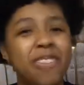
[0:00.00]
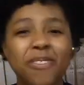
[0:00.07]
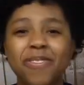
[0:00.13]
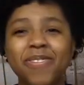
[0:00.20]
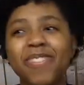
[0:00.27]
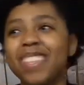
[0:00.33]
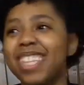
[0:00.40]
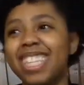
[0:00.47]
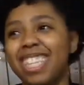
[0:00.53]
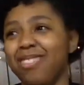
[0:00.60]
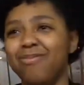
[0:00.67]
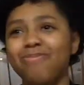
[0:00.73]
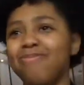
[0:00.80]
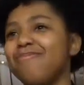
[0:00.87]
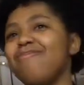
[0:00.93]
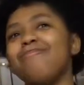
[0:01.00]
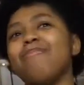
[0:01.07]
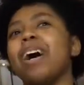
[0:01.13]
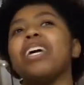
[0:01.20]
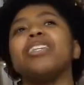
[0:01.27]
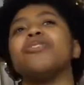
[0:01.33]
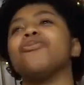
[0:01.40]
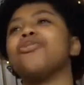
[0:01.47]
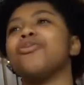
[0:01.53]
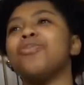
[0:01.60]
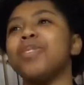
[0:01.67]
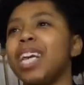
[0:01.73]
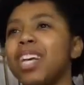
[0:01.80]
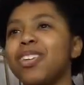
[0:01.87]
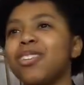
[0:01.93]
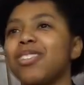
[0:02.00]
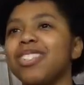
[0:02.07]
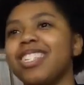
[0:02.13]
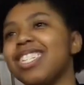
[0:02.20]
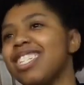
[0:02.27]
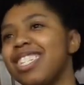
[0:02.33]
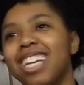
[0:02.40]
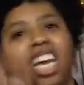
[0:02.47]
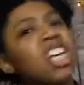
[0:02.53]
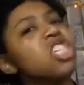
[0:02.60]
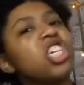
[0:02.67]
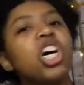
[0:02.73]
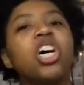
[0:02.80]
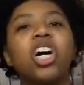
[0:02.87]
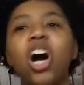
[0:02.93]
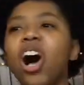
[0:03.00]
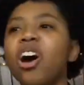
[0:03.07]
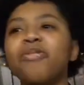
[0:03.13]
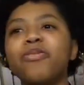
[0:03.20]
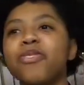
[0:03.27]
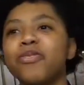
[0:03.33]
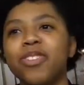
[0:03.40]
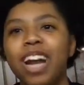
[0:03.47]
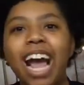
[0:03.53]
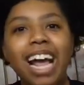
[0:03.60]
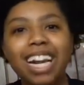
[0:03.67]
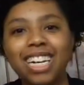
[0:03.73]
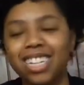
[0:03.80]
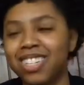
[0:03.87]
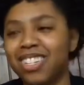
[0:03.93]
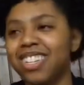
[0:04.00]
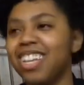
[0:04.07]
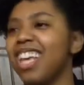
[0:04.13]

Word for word: if my YouTube channel just took off overnight.